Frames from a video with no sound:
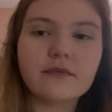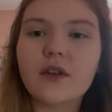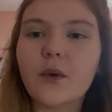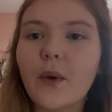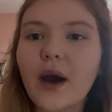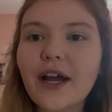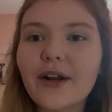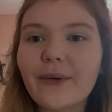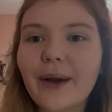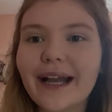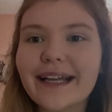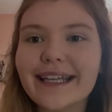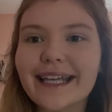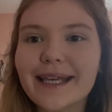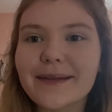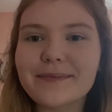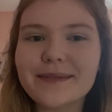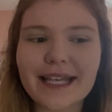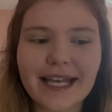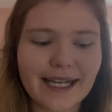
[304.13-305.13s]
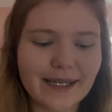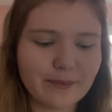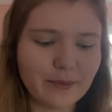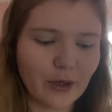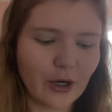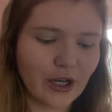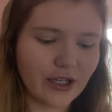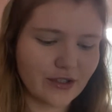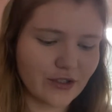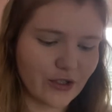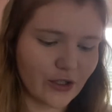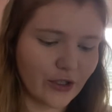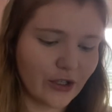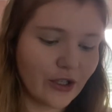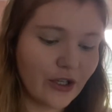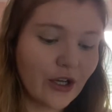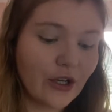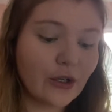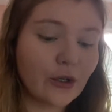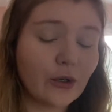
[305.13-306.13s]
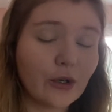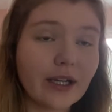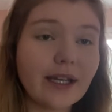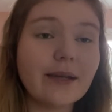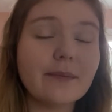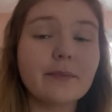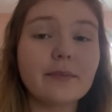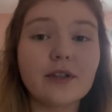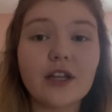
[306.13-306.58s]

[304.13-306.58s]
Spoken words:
why do I keep saying bronzer? Cream